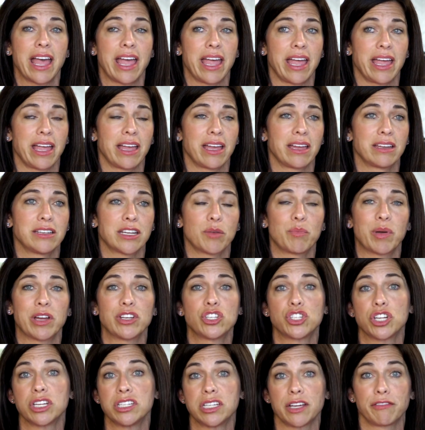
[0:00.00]
and a
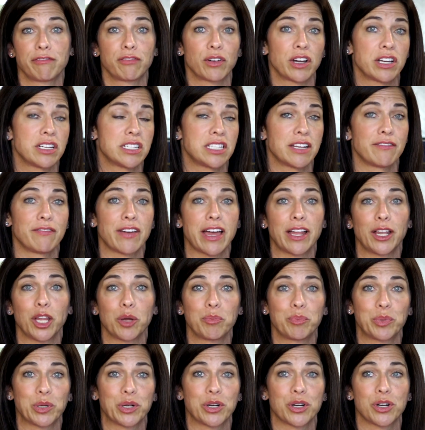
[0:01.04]
bunch of different
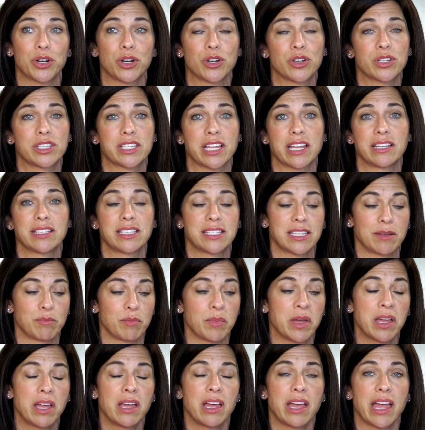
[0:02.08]
developers and
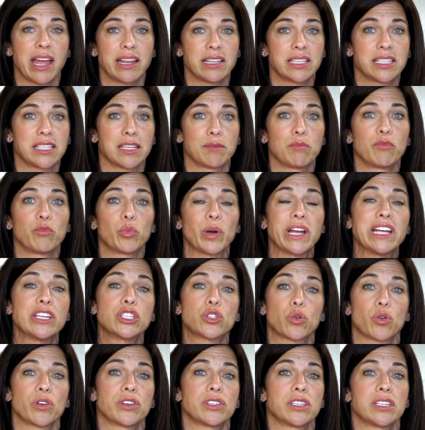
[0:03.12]
some
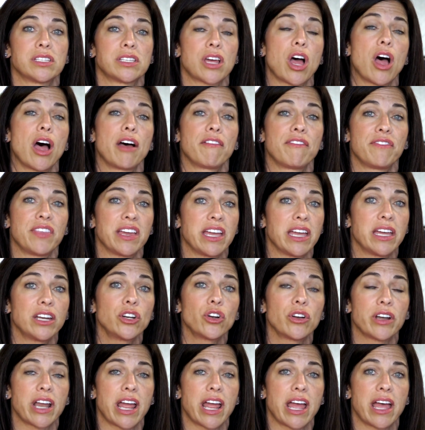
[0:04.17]
resources off the
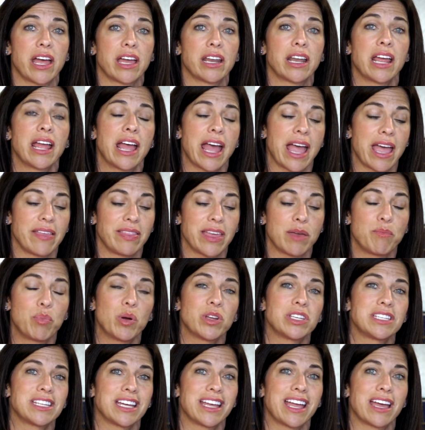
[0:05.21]
internet, and they
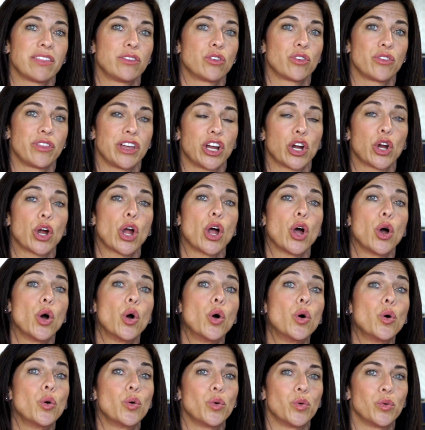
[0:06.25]
put together their
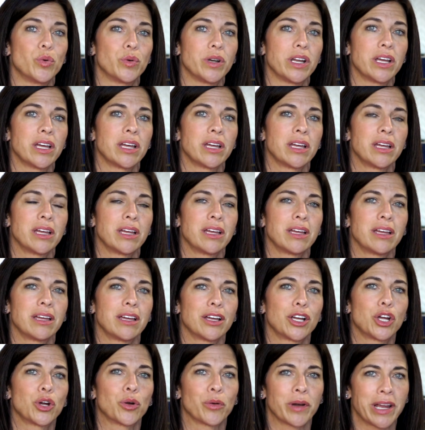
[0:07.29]
own
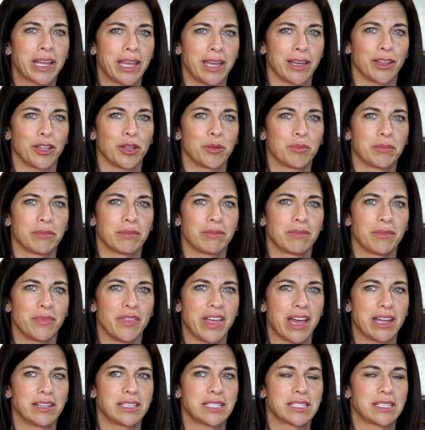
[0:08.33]
curriculum
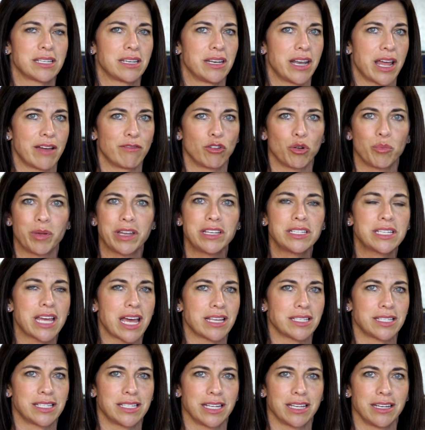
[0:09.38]
that's never been
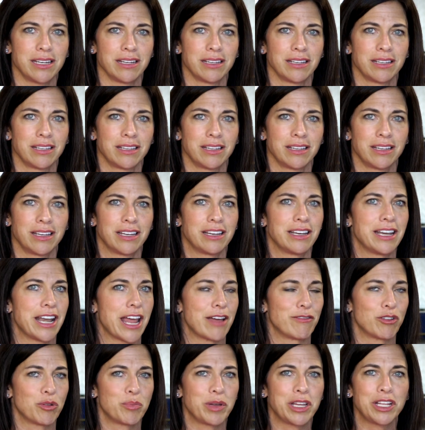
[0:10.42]
tested,
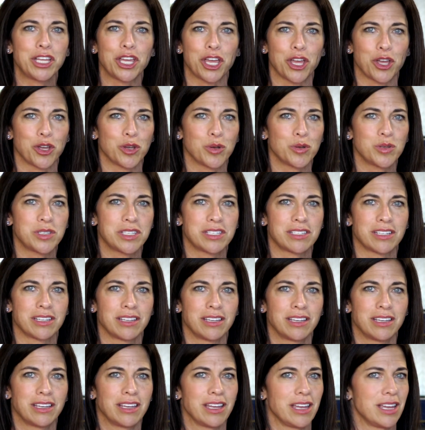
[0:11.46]
never been used,
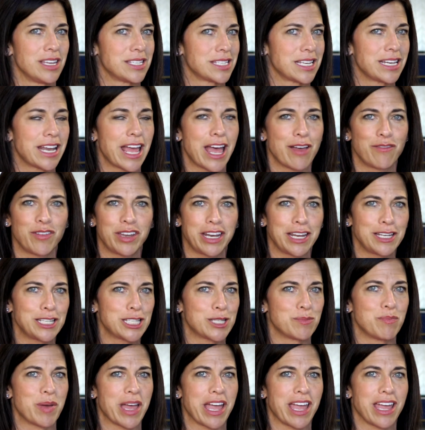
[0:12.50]
isn't
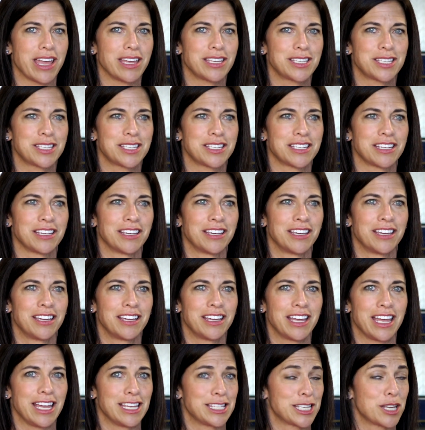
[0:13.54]
evidence-based,
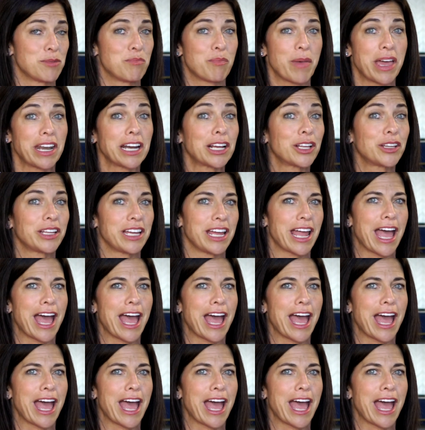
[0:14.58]
isn't medically